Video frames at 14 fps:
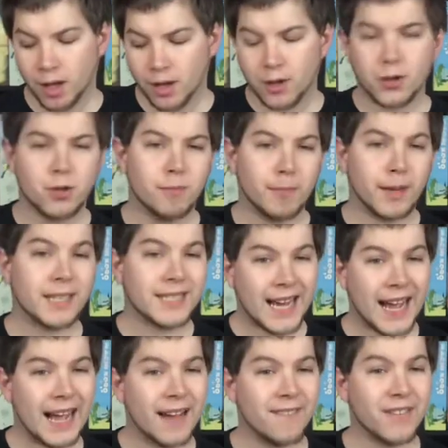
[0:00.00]
you must
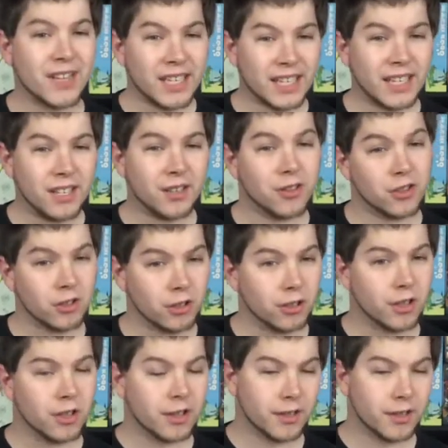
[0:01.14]
have either